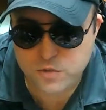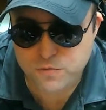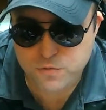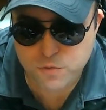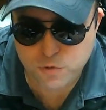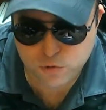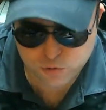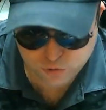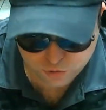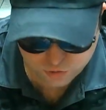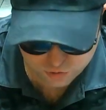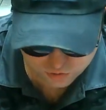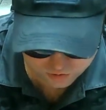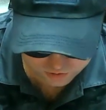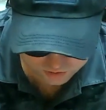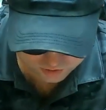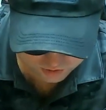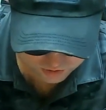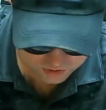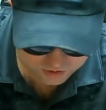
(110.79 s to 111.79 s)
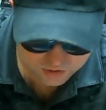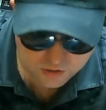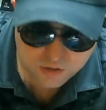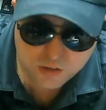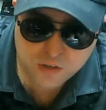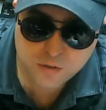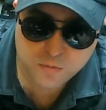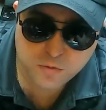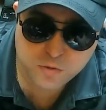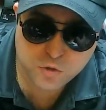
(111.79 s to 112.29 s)
first uh,
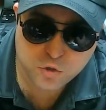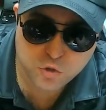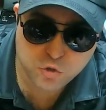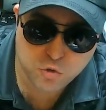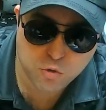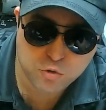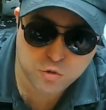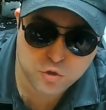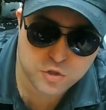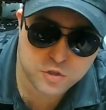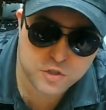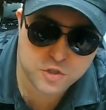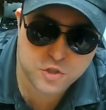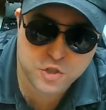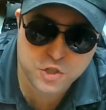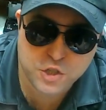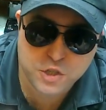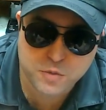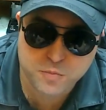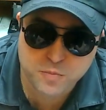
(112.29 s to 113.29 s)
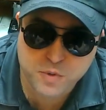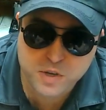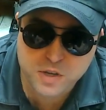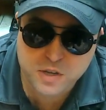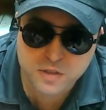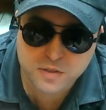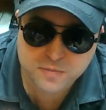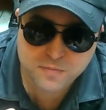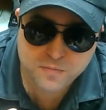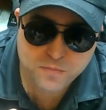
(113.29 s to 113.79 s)
solder this chip
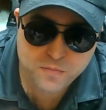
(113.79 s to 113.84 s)
in